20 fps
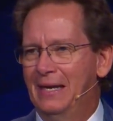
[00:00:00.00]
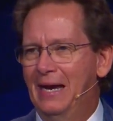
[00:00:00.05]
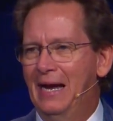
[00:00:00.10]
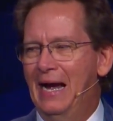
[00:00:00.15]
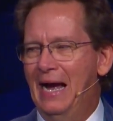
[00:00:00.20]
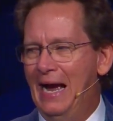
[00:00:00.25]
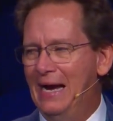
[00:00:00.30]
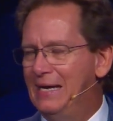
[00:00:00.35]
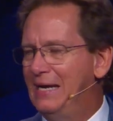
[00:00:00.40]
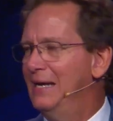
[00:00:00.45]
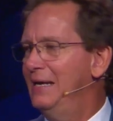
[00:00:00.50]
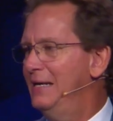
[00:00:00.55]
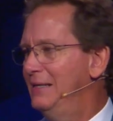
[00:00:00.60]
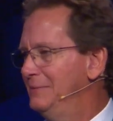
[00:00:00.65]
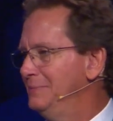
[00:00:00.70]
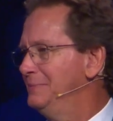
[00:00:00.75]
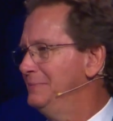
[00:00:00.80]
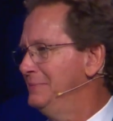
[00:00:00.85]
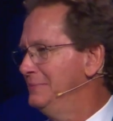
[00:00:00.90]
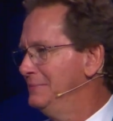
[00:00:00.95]
I get it.
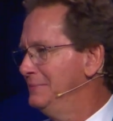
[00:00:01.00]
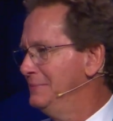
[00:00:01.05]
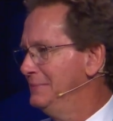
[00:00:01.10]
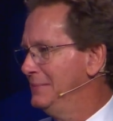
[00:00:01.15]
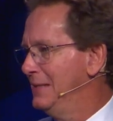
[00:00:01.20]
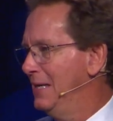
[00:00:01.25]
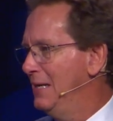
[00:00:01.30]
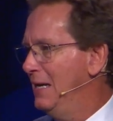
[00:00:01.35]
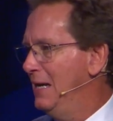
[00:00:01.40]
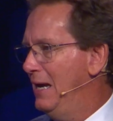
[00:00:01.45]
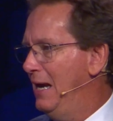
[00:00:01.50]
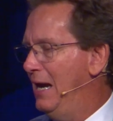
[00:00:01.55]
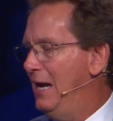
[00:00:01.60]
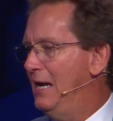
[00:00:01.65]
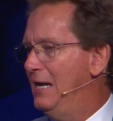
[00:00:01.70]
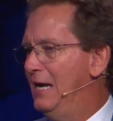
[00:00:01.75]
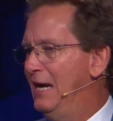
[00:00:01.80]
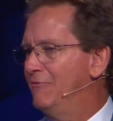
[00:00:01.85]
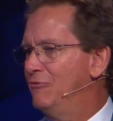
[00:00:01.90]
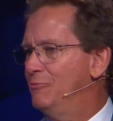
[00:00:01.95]

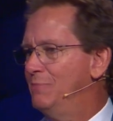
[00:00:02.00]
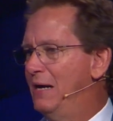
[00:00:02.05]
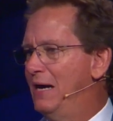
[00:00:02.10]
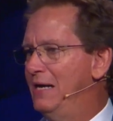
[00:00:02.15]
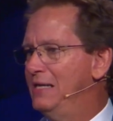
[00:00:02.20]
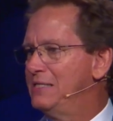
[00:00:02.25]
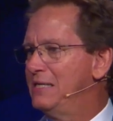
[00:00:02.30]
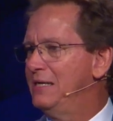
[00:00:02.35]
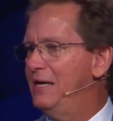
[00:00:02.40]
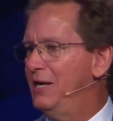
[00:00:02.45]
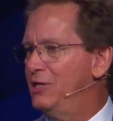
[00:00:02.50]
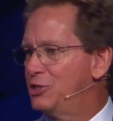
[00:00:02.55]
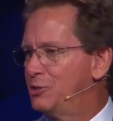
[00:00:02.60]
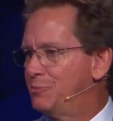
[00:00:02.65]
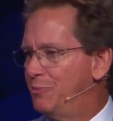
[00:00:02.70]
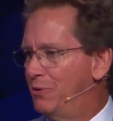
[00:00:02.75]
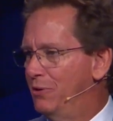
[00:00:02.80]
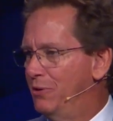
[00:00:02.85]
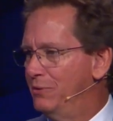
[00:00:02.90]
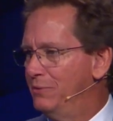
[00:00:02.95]
And everybody's an
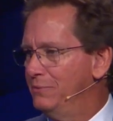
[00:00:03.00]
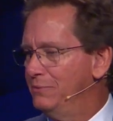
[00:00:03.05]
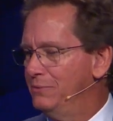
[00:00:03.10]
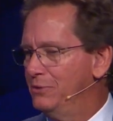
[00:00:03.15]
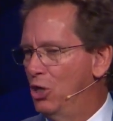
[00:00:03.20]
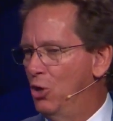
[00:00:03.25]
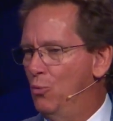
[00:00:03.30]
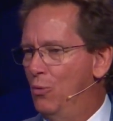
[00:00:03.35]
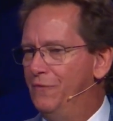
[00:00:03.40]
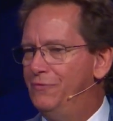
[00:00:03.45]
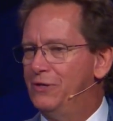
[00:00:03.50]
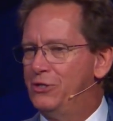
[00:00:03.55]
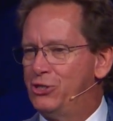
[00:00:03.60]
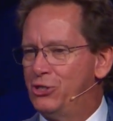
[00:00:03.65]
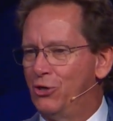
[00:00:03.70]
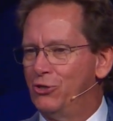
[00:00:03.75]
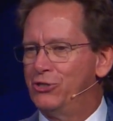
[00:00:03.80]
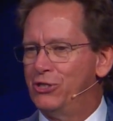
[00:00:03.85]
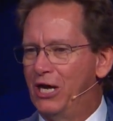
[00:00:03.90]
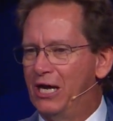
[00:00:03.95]
expert on what the
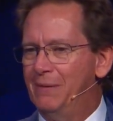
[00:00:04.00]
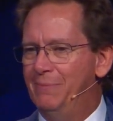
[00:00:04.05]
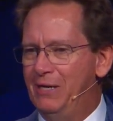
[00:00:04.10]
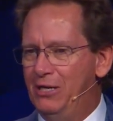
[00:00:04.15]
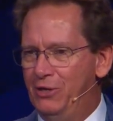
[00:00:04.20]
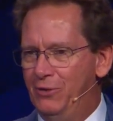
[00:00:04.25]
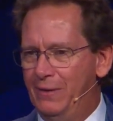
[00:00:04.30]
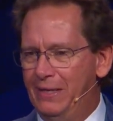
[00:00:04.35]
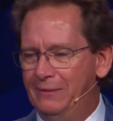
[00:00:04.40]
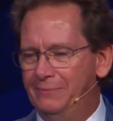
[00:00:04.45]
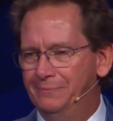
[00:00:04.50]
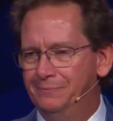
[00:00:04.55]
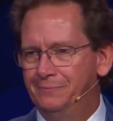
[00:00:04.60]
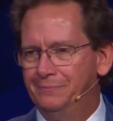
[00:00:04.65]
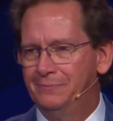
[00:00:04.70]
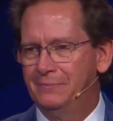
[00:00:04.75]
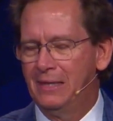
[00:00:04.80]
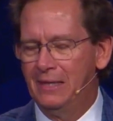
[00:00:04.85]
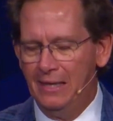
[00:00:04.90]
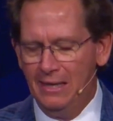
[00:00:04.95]
church ought to be doing.
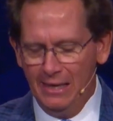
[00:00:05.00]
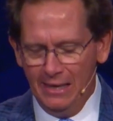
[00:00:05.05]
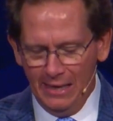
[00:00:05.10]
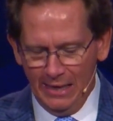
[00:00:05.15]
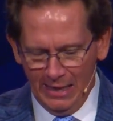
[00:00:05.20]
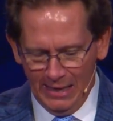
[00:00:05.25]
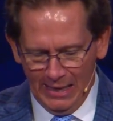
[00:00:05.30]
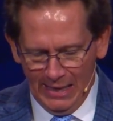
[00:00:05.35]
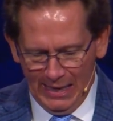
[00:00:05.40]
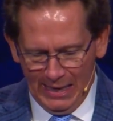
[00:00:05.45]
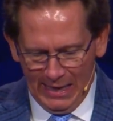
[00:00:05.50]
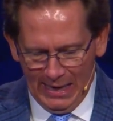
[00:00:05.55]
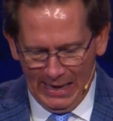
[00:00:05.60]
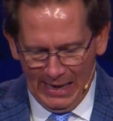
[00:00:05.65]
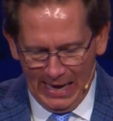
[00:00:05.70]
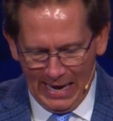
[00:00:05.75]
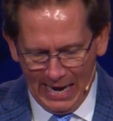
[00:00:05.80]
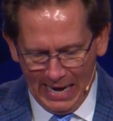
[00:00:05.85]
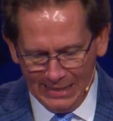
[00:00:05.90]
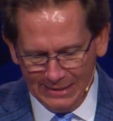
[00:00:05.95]

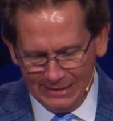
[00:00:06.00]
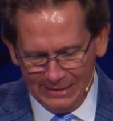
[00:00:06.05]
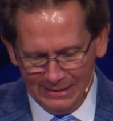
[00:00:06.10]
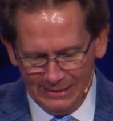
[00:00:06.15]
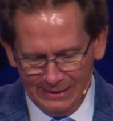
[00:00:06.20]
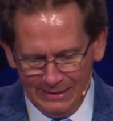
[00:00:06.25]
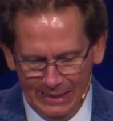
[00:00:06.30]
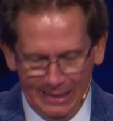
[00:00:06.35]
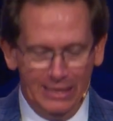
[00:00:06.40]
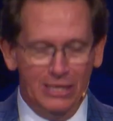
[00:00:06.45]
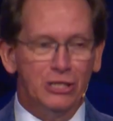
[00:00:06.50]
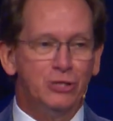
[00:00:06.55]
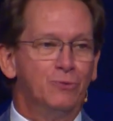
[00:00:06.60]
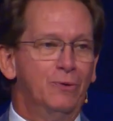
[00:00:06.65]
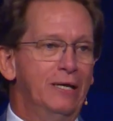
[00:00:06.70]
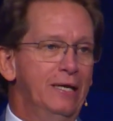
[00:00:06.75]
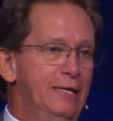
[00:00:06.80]
And it is what it